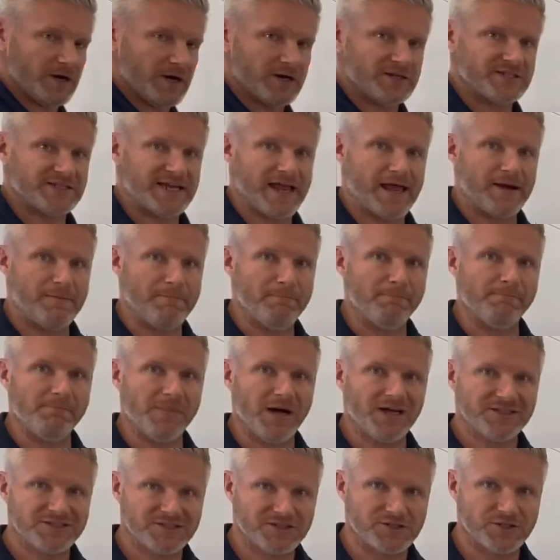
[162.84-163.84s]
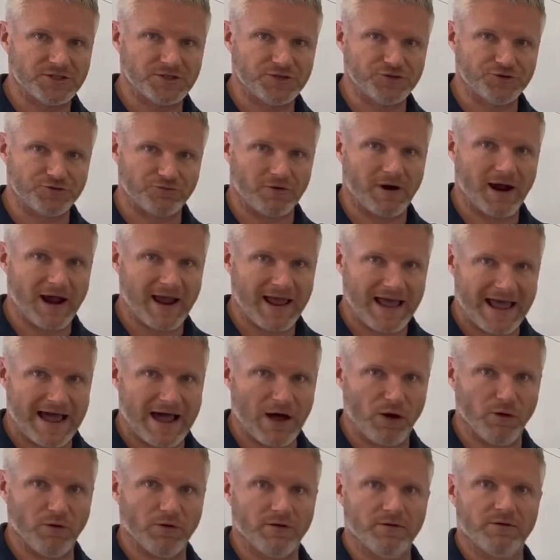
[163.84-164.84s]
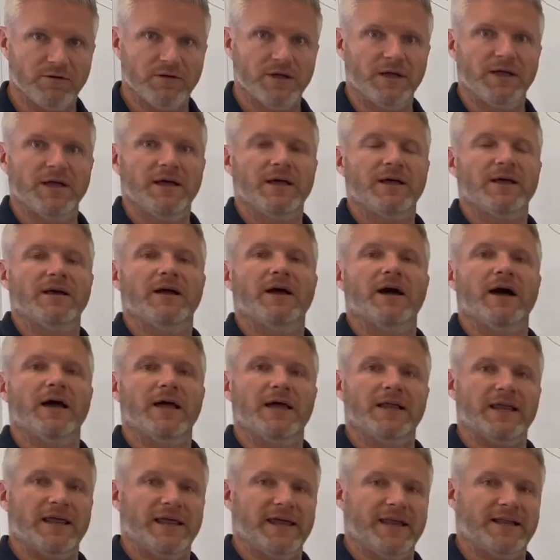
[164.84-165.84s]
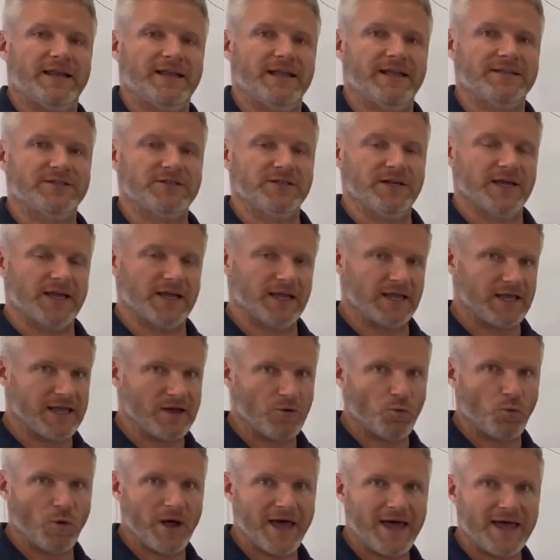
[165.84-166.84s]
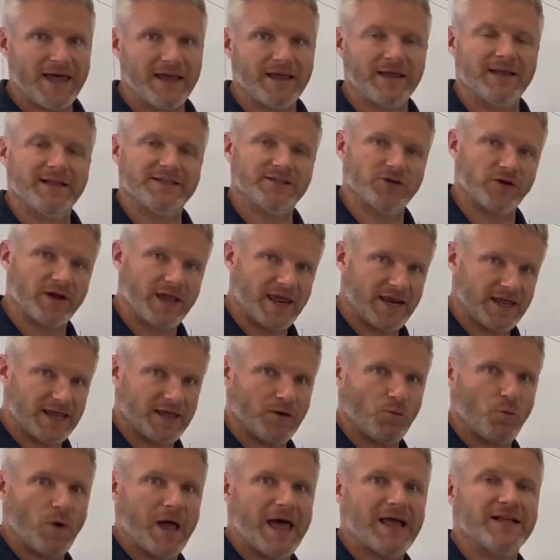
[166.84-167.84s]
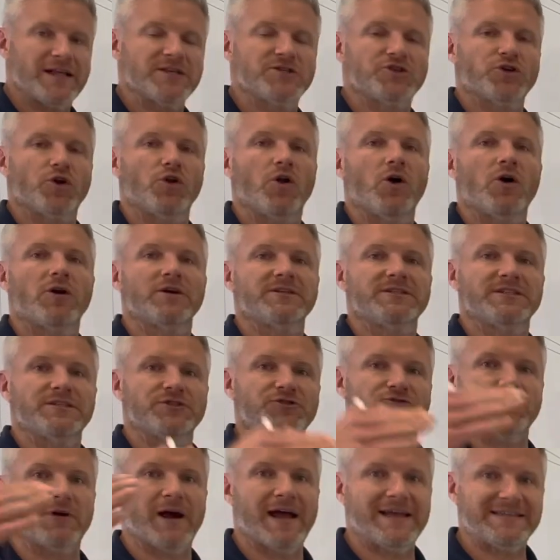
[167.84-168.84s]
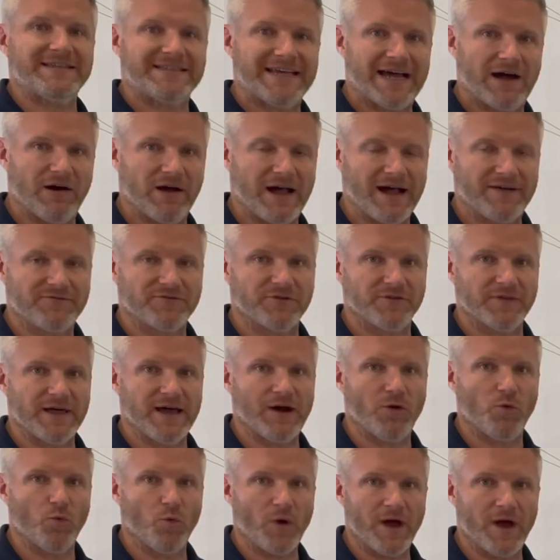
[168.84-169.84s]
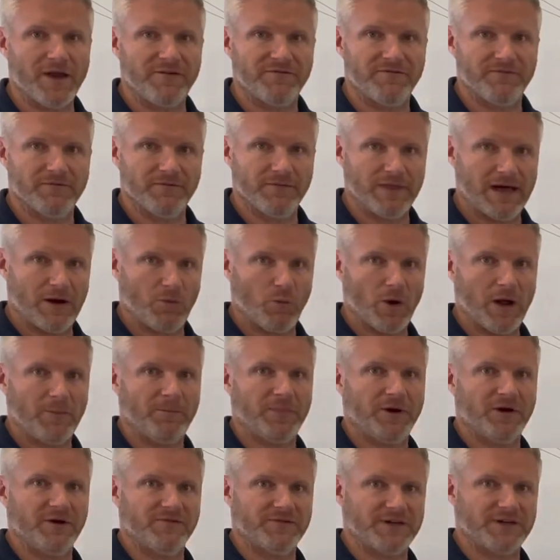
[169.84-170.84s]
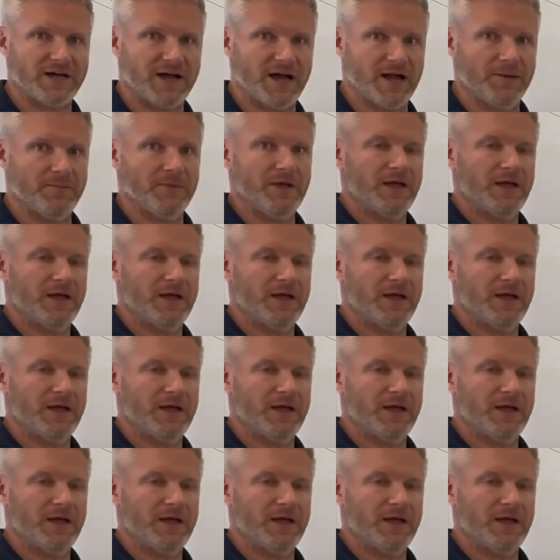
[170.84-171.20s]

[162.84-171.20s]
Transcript: sand must dry out. It can get wet. It's okay to get wet so long as it dries out after that wet period of time.